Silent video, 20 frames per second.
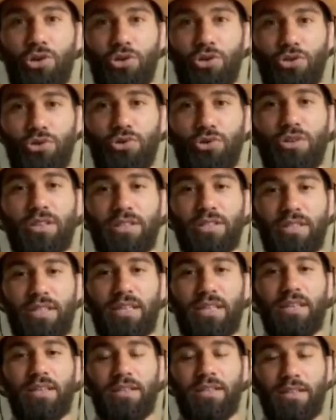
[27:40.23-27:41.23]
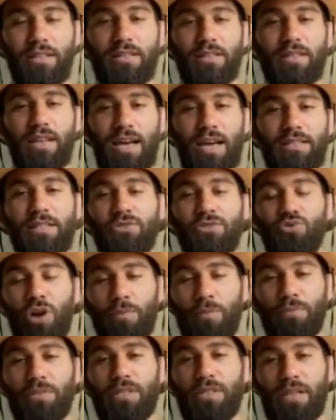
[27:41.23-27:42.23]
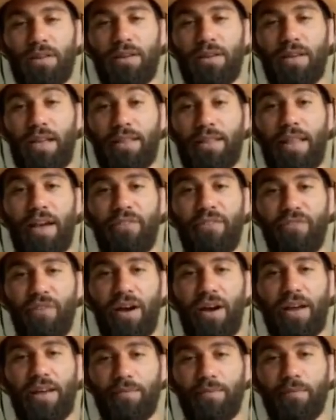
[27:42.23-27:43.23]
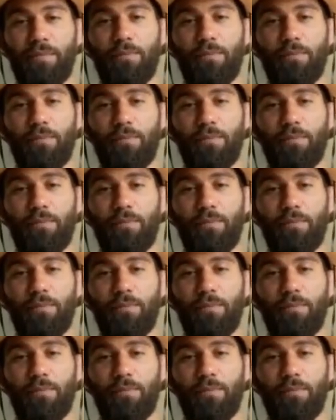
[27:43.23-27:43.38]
you could see the size discrepancy in that fight.